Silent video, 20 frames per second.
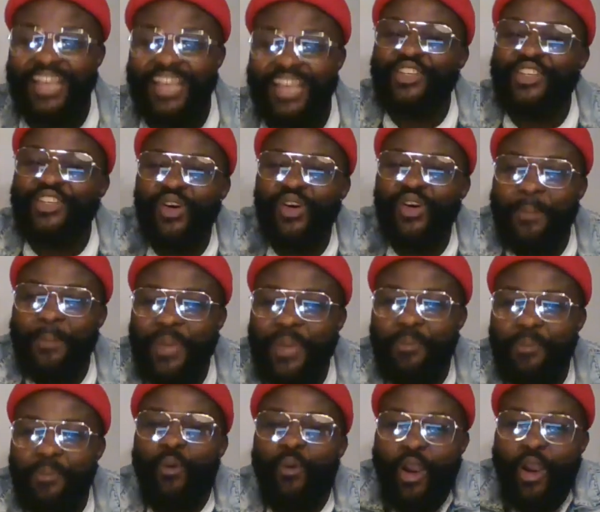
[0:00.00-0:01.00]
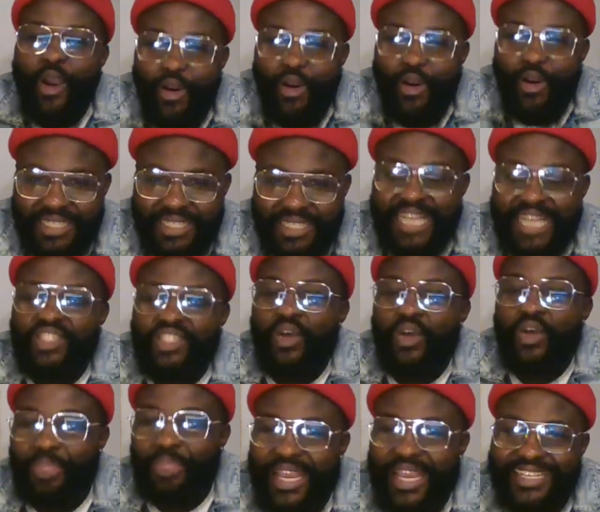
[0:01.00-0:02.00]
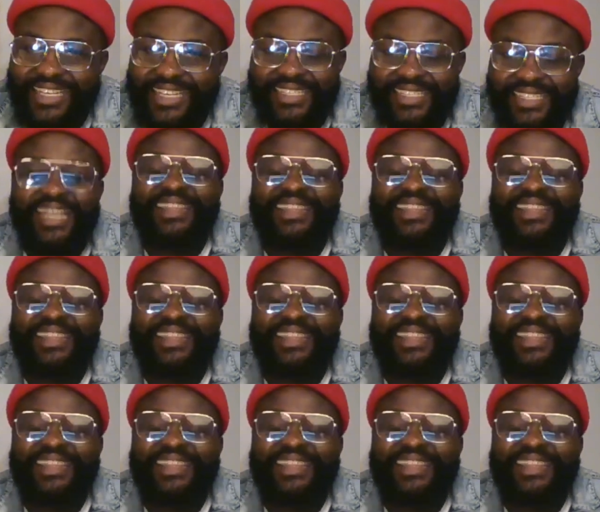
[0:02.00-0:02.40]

so that people will understand some things